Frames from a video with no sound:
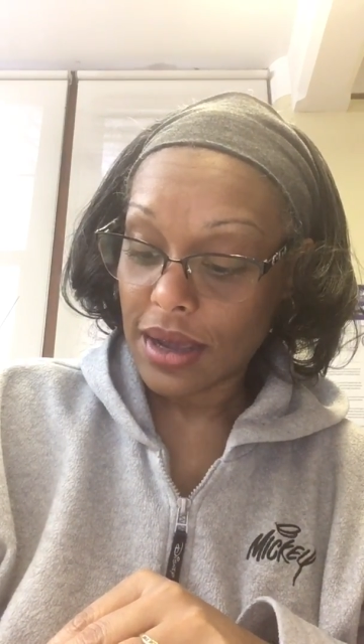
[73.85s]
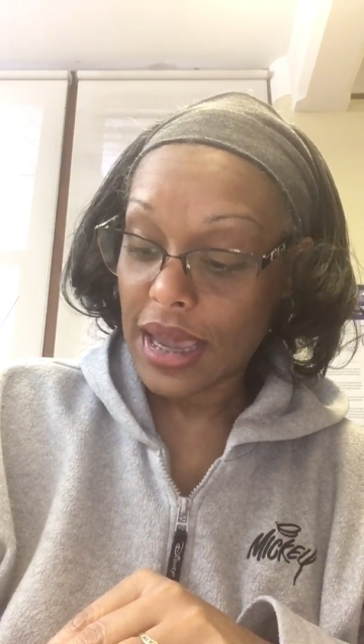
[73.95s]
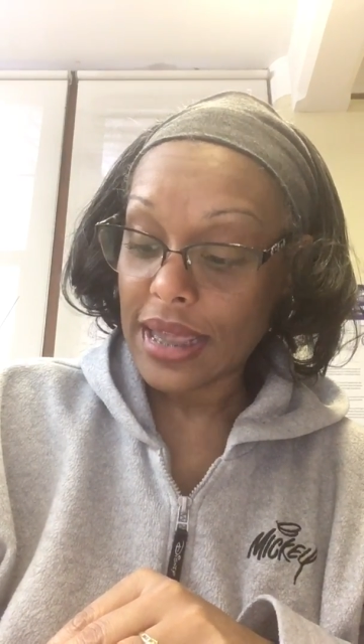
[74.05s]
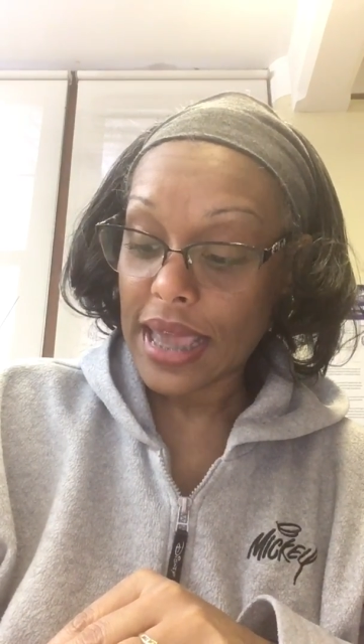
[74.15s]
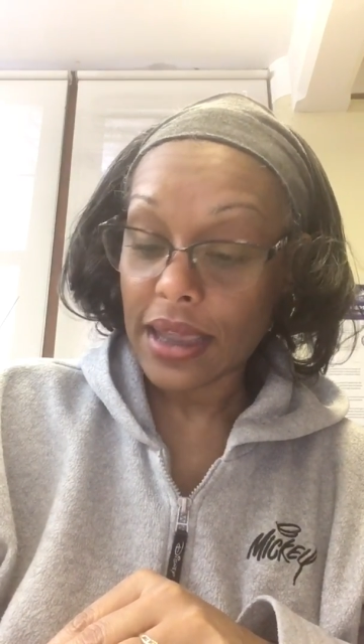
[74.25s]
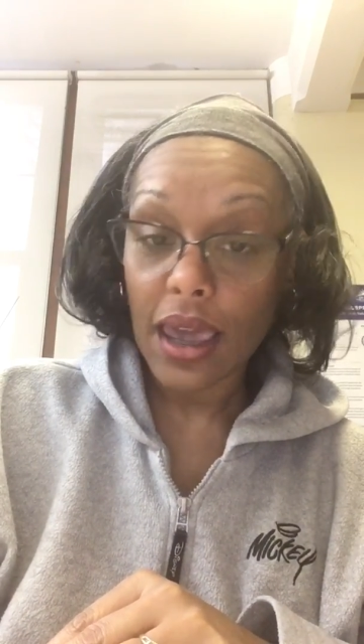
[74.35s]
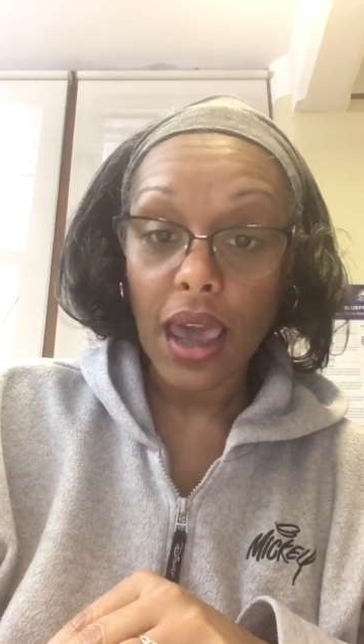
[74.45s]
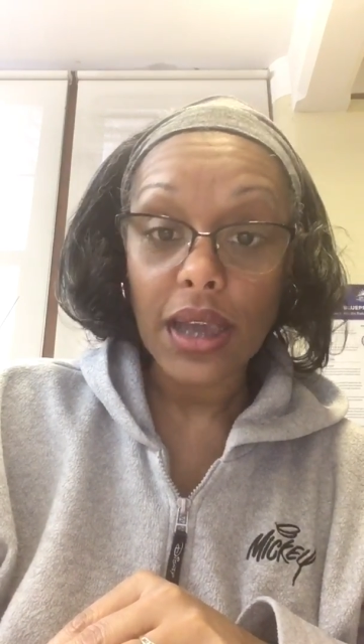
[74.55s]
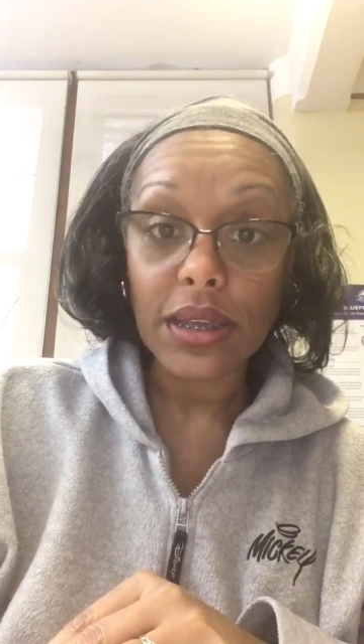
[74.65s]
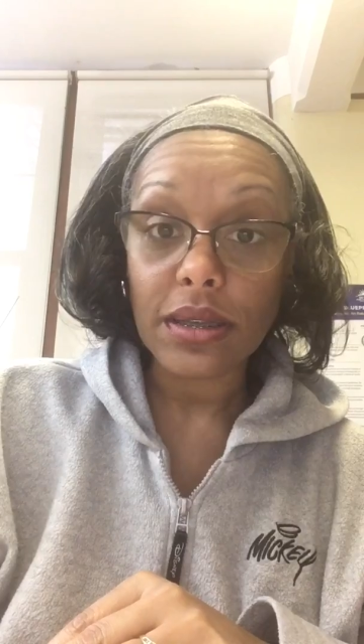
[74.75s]
In that
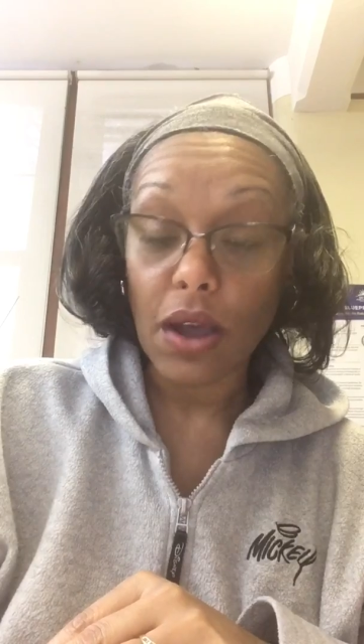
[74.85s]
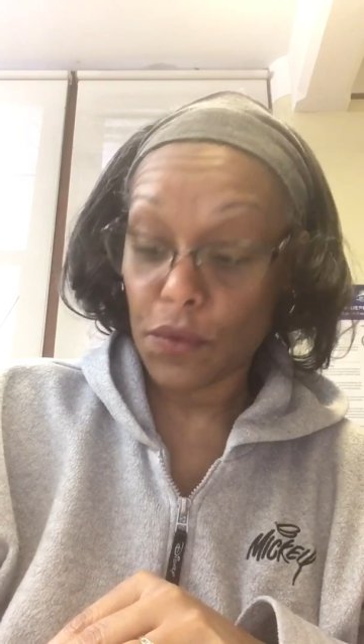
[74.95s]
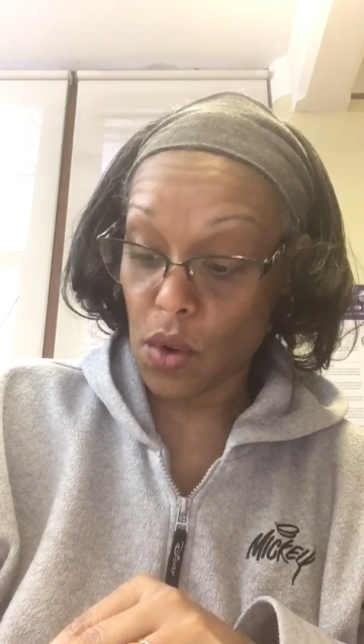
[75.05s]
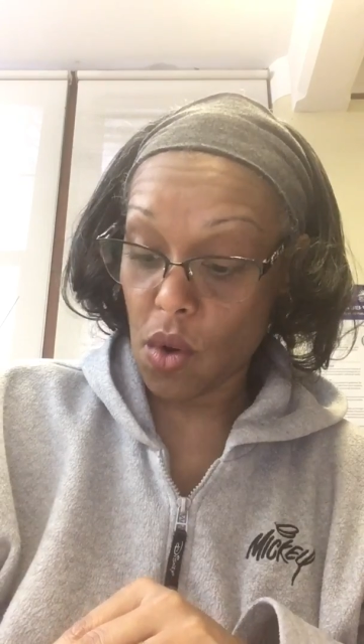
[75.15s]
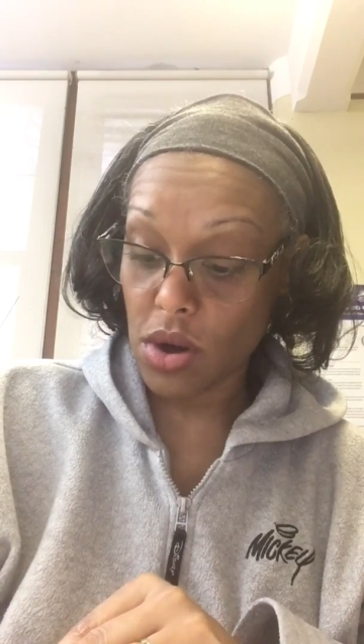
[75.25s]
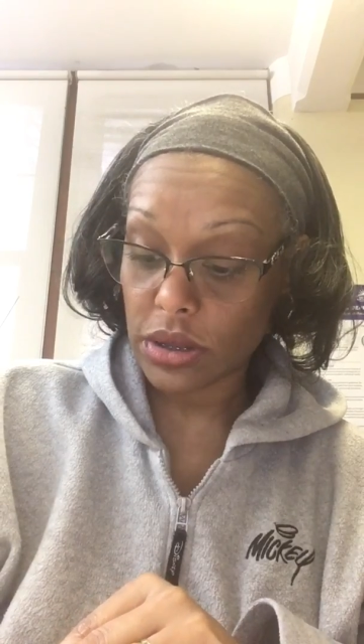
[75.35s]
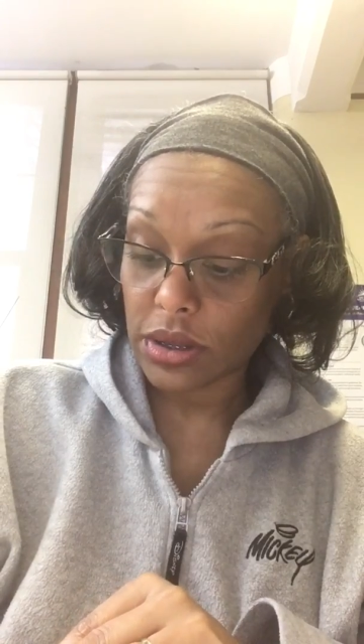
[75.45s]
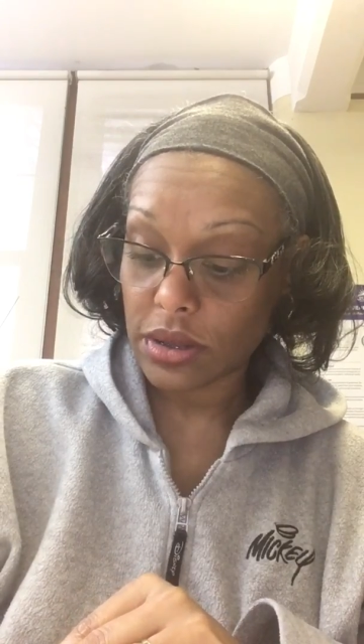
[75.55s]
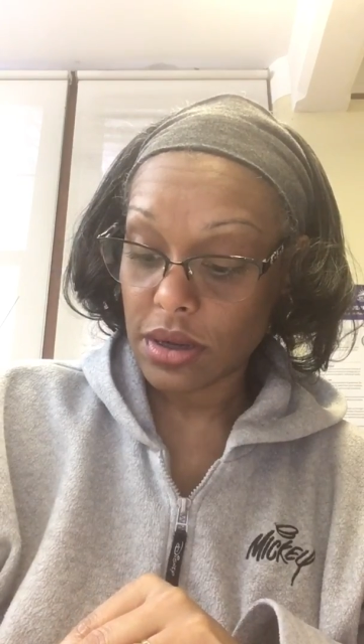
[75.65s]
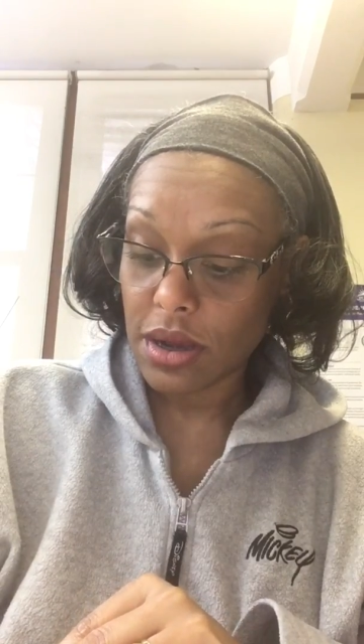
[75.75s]
case, of
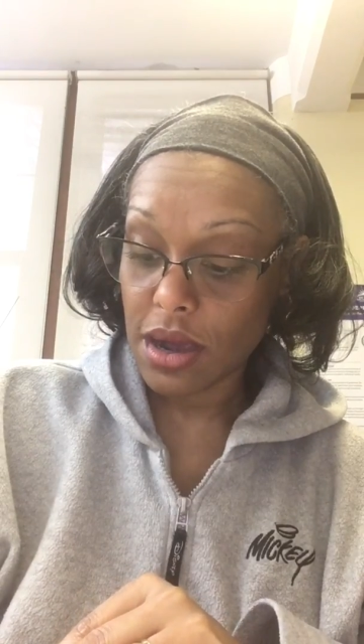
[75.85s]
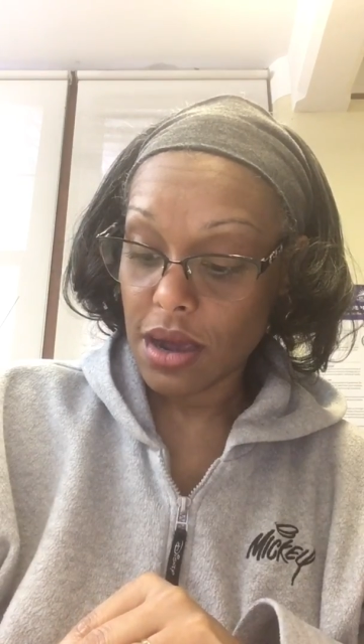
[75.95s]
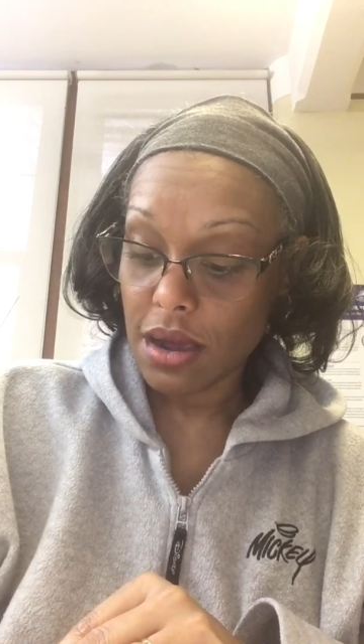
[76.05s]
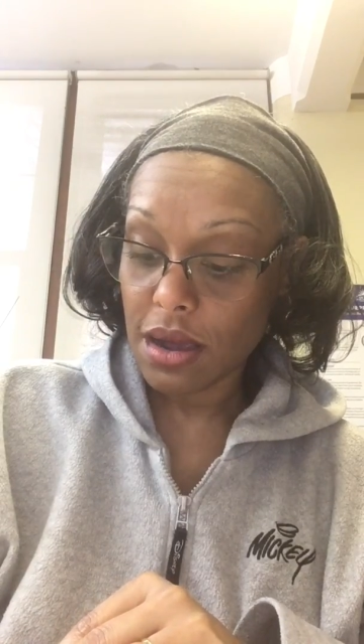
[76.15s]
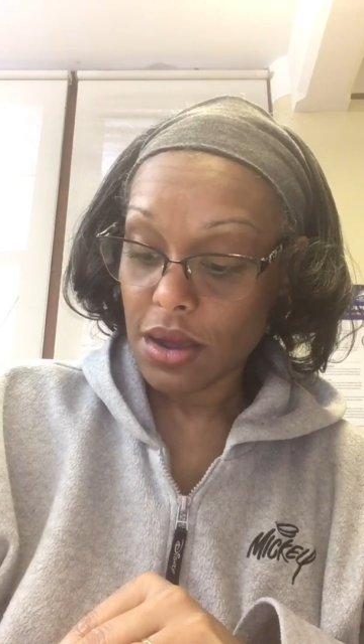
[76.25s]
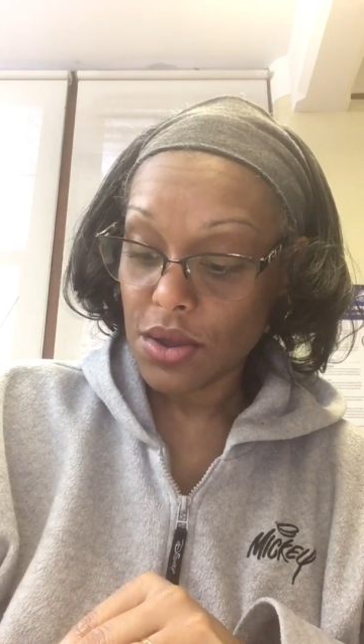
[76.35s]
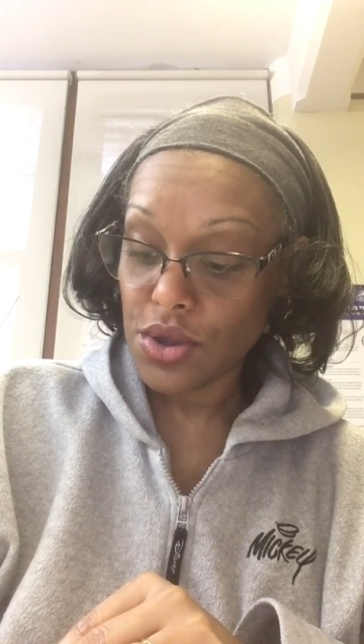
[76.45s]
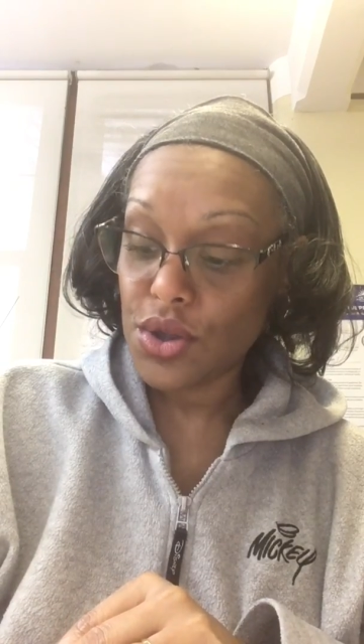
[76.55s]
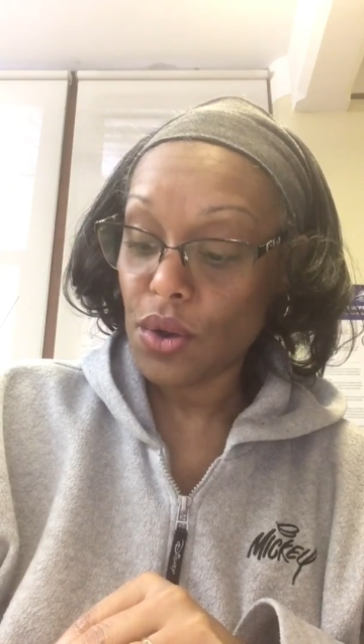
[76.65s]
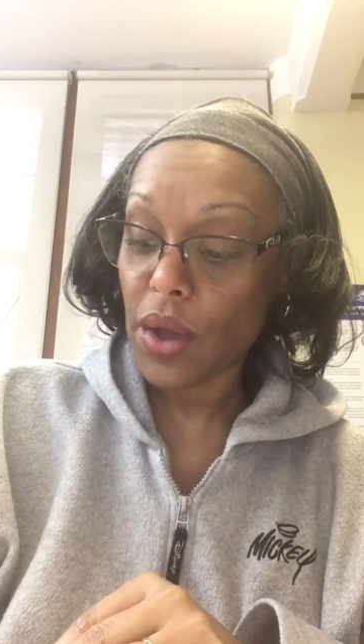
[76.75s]
course,
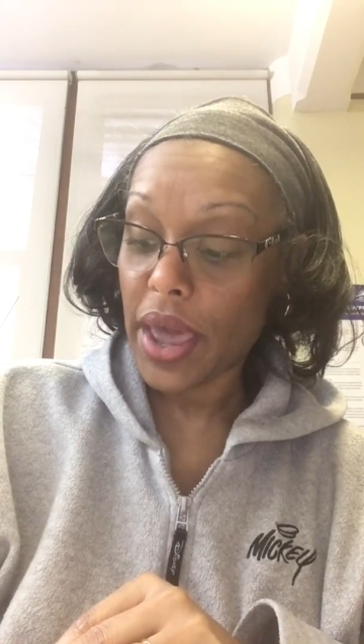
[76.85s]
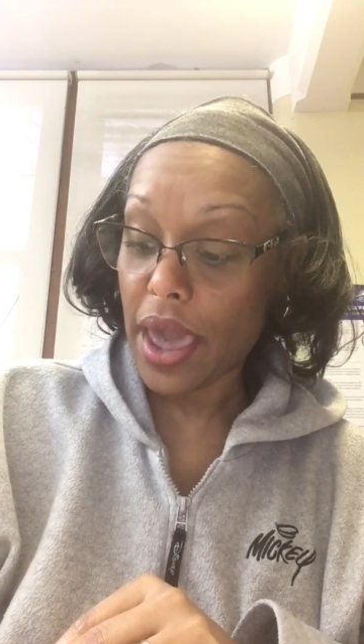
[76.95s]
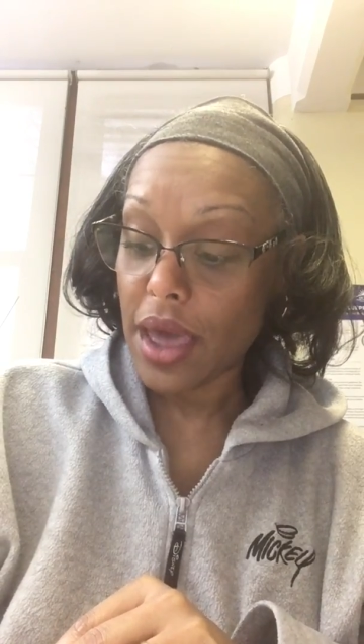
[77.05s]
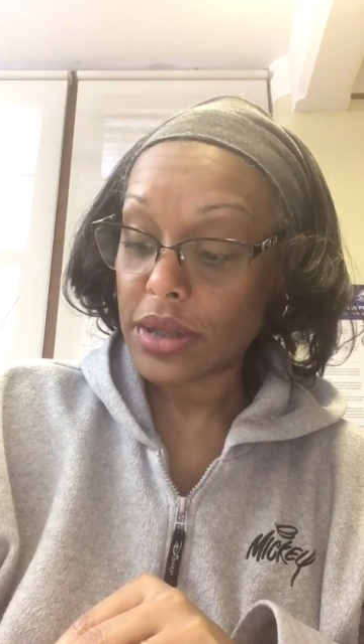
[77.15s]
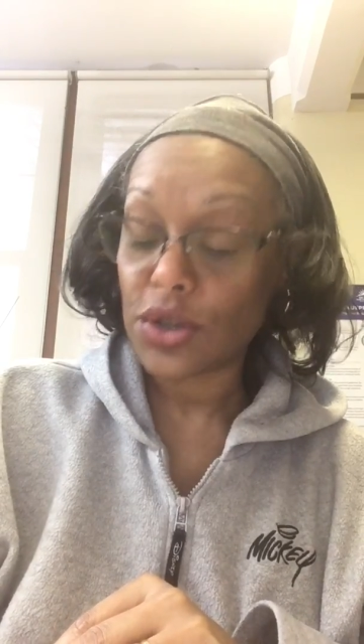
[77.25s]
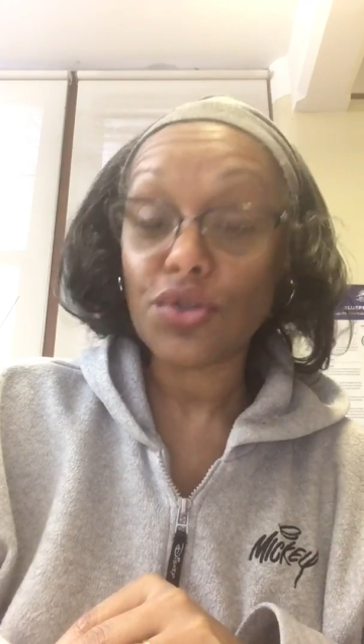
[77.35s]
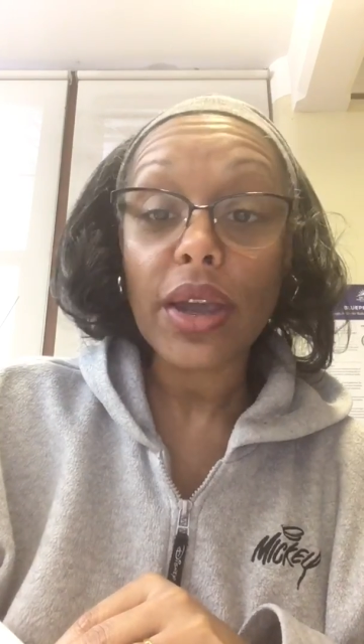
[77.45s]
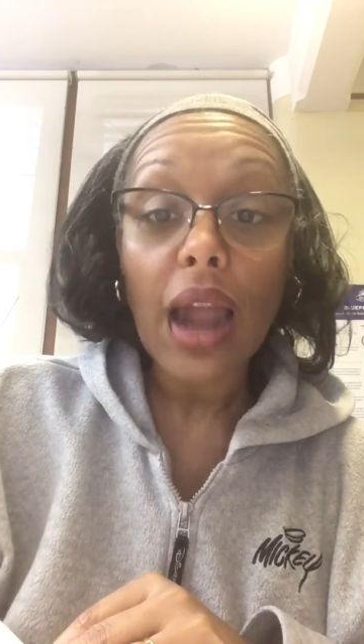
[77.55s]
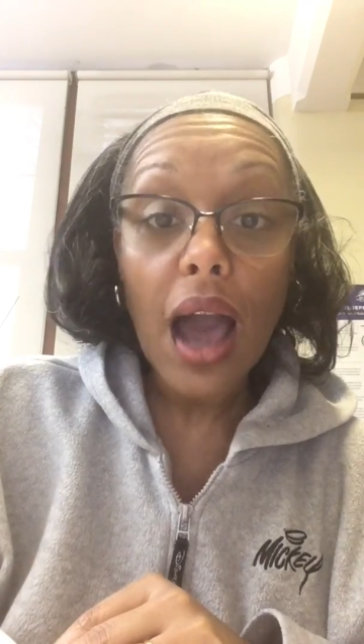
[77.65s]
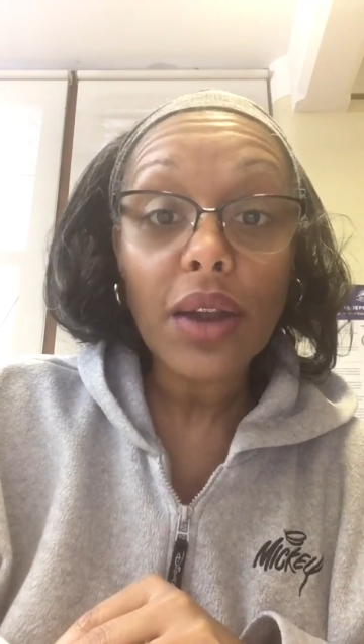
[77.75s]
you'll head
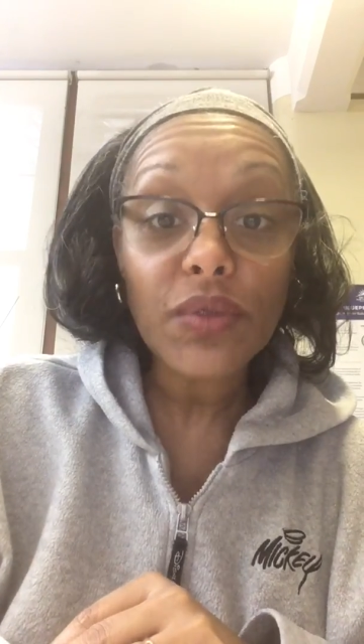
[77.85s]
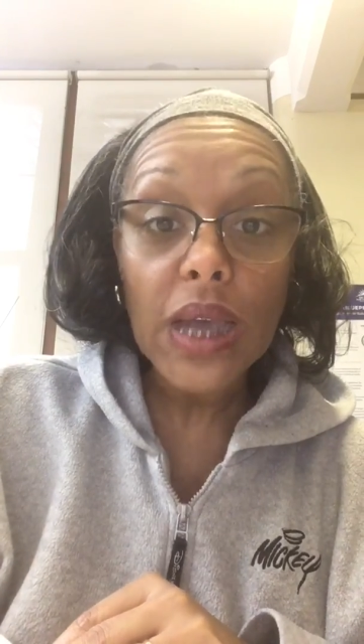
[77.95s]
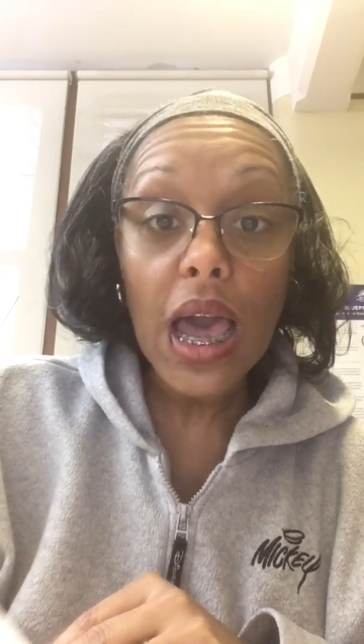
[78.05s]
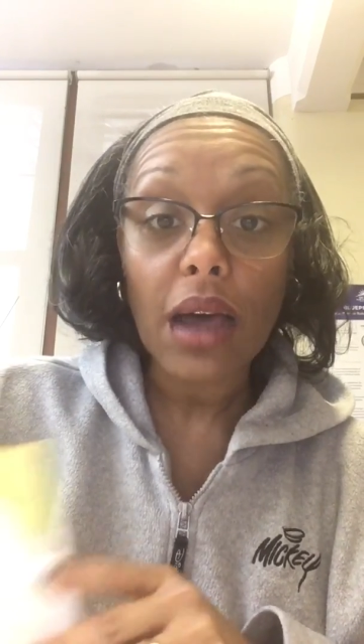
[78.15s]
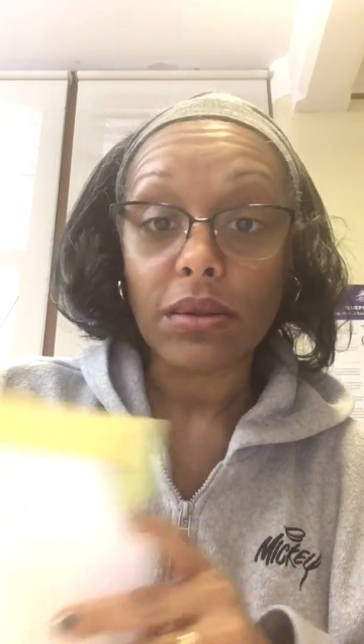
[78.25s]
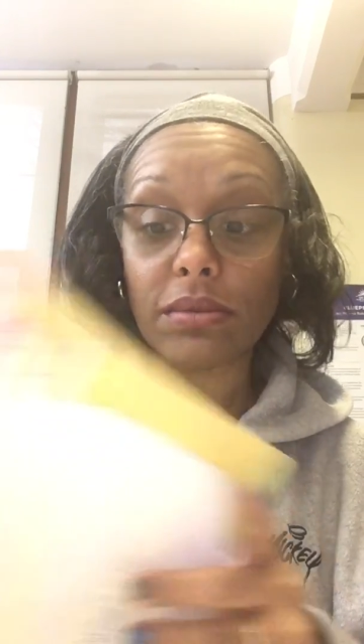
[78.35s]
straight out of town.